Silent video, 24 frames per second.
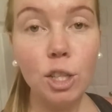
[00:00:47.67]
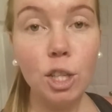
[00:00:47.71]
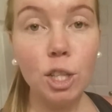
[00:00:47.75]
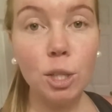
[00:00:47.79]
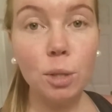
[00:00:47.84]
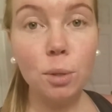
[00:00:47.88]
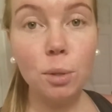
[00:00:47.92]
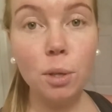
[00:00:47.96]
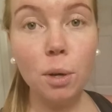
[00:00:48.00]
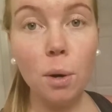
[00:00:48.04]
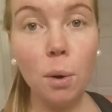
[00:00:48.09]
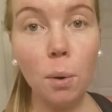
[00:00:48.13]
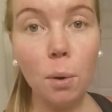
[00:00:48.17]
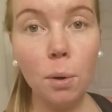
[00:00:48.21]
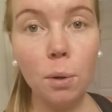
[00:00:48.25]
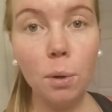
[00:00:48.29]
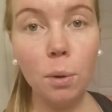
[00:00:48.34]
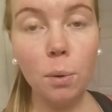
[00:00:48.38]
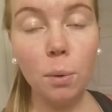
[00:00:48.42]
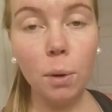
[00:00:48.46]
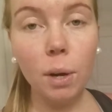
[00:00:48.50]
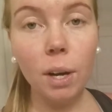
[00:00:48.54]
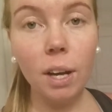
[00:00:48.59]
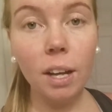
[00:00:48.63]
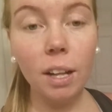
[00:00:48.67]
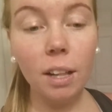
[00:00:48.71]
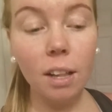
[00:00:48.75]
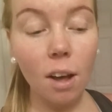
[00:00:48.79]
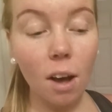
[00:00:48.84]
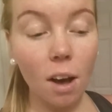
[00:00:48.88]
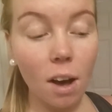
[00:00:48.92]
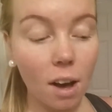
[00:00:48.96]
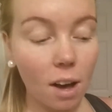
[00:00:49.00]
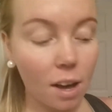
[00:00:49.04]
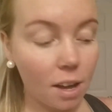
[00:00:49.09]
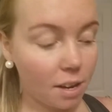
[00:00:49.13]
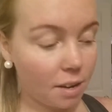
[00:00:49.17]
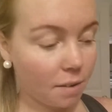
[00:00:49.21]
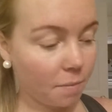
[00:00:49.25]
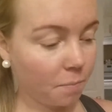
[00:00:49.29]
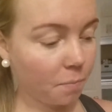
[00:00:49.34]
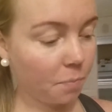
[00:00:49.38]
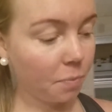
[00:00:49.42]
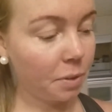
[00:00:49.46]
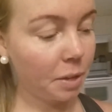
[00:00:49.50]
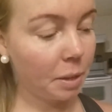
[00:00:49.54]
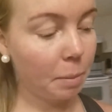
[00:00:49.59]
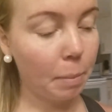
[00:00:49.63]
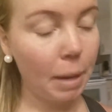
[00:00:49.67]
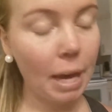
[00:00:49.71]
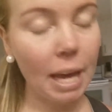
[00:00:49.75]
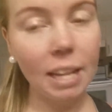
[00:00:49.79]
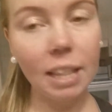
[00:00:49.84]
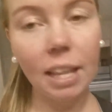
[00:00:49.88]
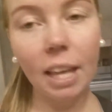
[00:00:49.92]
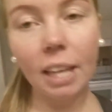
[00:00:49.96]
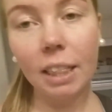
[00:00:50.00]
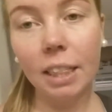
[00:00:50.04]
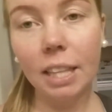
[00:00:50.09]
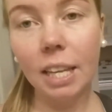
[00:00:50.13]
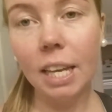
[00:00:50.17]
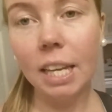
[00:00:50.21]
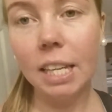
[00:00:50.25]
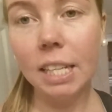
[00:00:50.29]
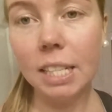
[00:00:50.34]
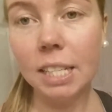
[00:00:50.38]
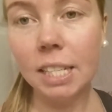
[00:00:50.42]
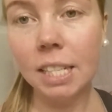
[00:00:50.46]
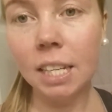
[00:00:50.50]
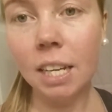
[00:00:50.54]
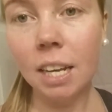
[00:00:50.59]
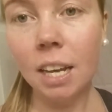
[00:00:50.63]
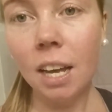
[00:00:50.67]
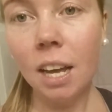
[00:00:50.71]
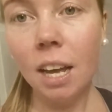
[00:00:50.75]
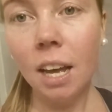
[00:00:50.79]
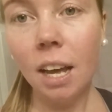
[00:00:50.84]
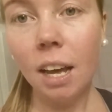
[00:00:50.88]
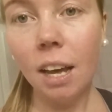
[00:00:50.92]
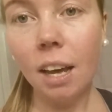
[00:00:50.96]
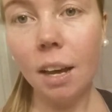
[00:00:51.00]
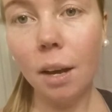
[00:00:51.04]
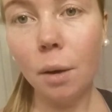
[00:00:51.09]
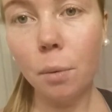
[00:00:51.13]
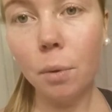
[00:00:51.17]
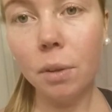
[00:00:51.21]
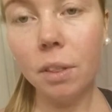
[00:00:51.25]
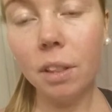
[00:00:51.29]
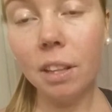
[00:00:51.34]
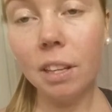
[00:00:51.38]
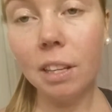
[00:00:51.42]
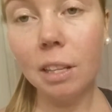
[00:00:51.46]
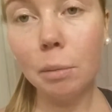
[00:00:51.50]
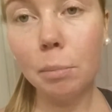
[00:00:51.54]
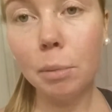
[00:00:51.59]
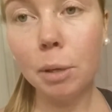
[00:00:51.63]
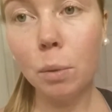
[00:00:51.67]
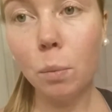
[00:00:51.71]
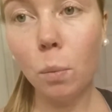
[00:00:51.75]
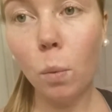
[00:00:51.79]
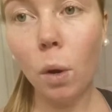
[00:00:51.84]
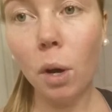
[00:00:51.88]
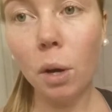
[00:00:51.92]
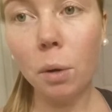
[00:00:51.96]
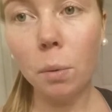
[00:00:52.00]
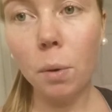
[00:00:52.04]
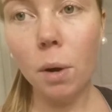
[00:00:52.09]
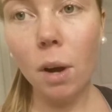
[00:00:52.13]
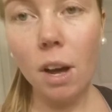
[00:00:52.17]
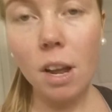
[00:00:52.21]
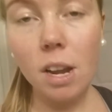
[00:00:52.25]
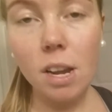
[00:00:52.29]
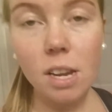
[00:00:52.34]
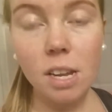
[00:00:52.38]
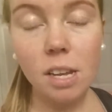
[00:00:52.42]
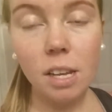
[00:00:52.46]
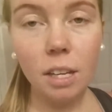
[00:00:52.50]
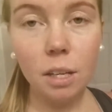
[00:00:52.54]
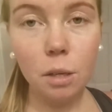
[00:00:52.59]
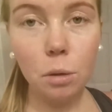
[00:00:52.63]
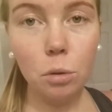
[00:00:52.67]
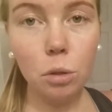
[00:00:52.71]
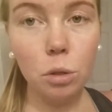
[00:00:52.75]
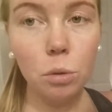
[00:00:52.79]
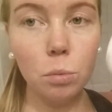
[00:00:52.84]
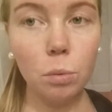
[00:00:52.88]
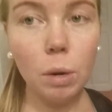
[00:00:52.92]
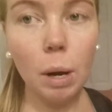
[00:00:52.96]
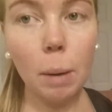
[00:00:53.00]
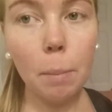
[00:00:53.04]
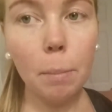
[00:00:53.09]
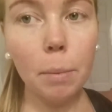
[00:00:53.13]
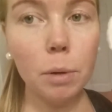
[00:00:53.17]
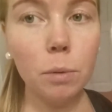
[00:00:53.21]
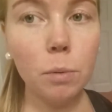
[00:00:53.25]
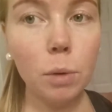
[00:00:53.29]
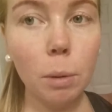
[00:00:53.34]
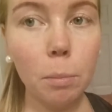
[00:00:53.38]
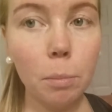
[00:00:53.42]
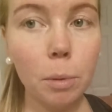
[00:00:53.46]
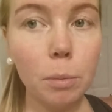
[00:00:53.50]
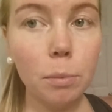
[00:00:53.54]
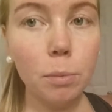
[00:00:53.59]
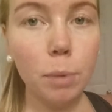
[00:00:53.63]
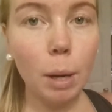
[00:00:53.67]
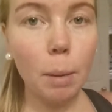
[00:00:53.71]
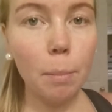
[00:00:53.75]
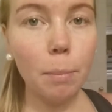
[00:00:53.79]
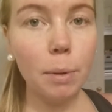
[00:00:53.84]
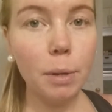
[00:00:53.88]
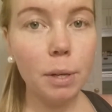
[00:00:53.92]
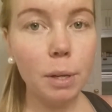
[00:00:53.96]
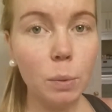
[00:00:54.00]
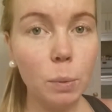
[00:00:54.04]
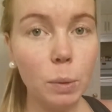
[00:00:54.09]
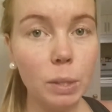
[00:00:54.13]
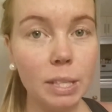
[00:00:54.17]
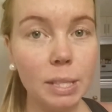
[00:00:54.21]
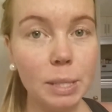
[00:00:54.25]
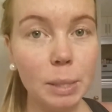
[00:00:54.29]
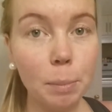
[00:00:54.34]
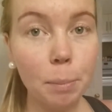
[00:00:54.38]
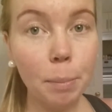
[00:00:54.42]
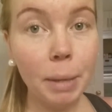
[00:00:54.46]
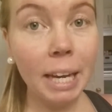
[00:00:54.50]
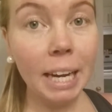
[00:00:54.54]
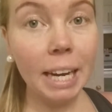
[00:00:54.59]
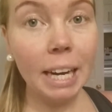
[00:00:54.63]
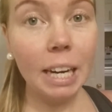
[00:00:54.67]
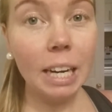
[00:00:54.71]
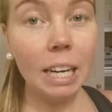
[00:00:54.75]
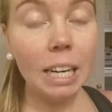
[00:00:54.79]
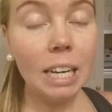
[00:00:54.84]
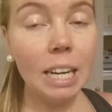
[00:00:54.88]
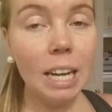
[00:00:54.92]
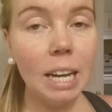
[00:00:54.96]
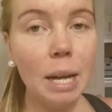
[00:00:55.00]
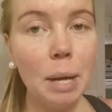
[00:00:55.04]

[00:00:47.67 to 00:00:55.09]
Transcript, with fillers: Just use coconut oil on a pad like this uh, with a little bit of water on, and you just rub and rub and rub and it will disappear.